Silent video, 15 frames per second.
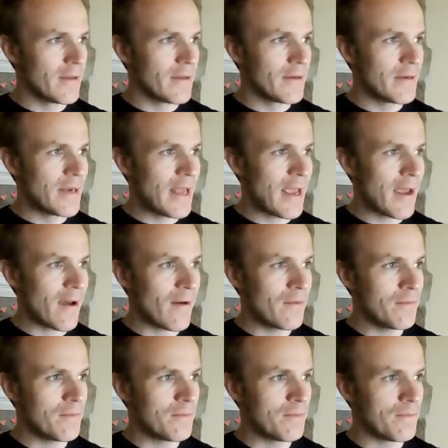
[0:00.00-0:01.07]
Now,
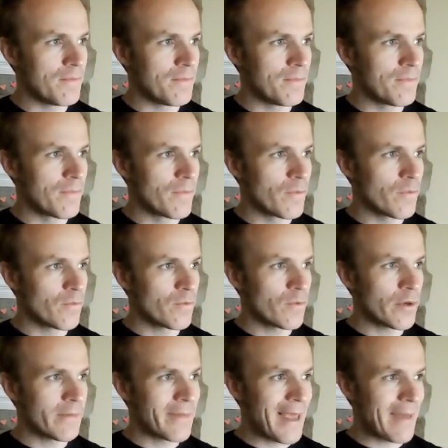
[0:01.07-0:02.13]
role
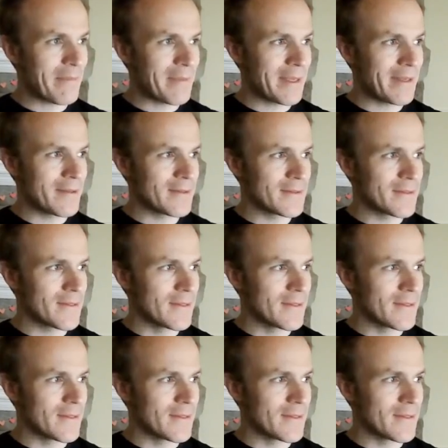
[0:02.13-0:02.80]
mappings.